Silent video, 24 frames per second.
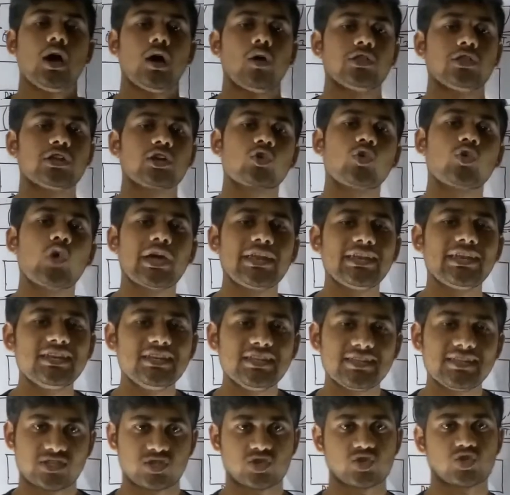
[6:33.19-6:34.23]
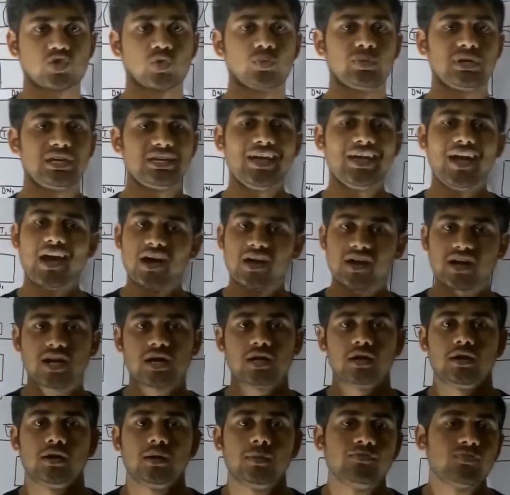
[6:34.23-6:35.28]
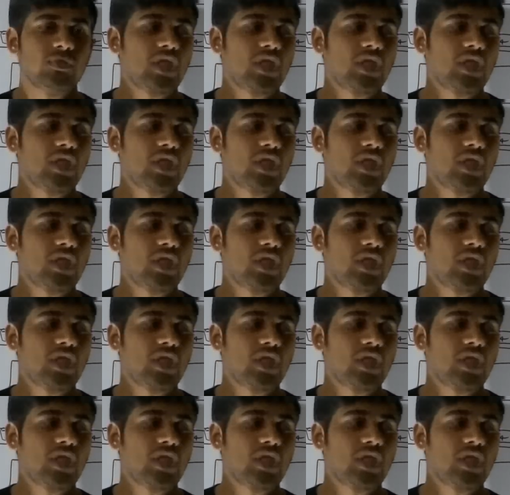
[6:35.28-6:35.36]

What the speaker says: the query needs to be run,